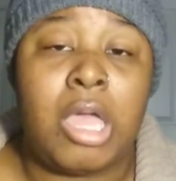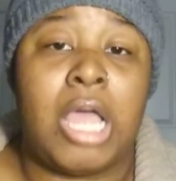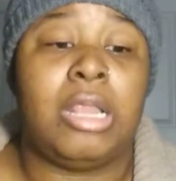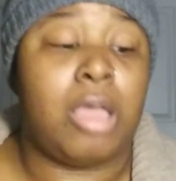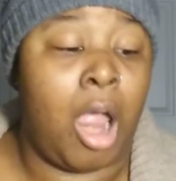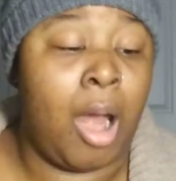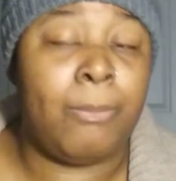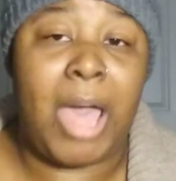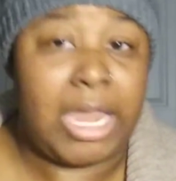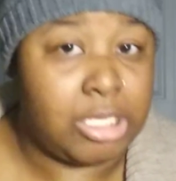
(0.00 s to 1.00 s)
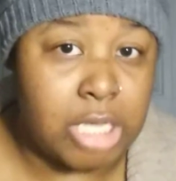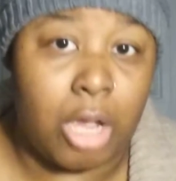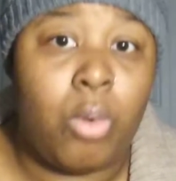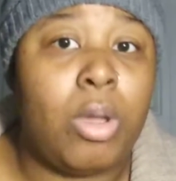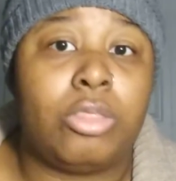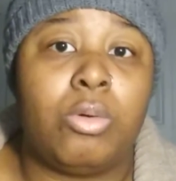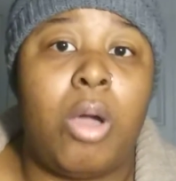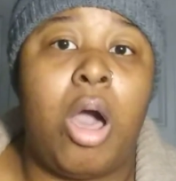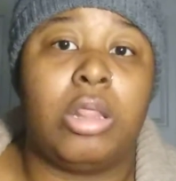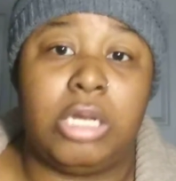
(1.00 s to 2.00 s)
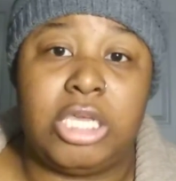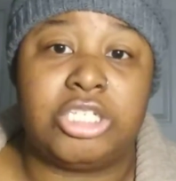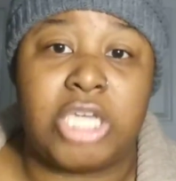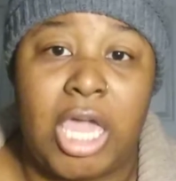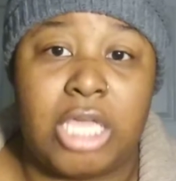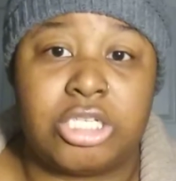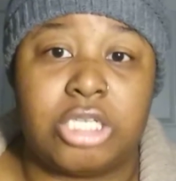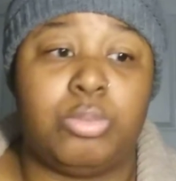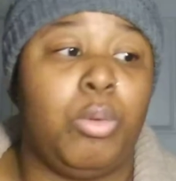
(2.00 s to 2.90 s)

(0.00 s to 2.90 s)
Our bodies are going through all of these changes.